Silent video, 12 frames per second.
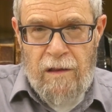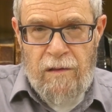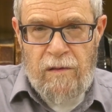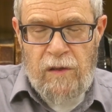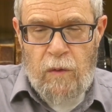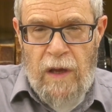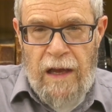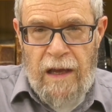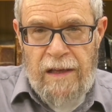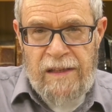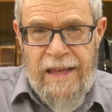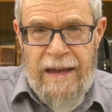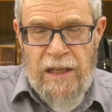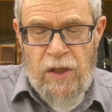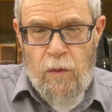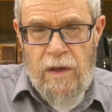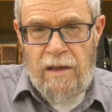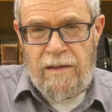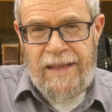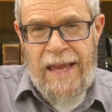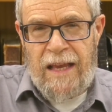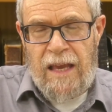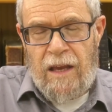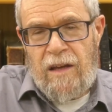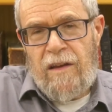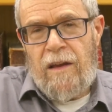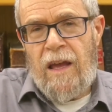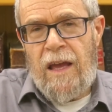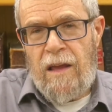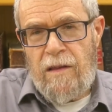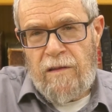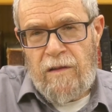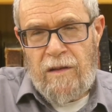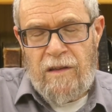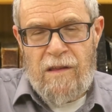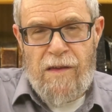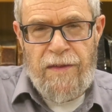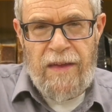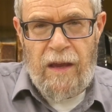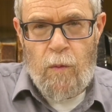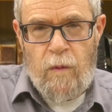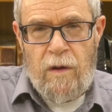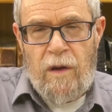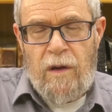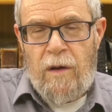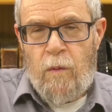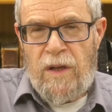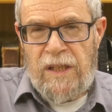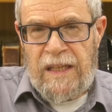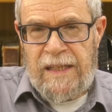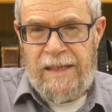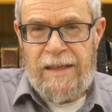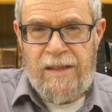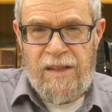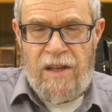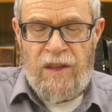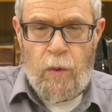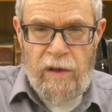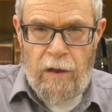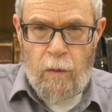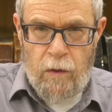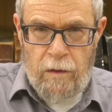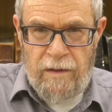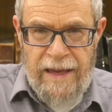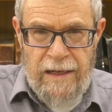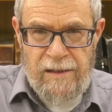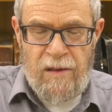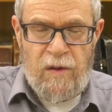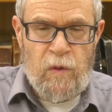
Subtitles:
The Torah is actually taking a thing which exists in the real world, that is the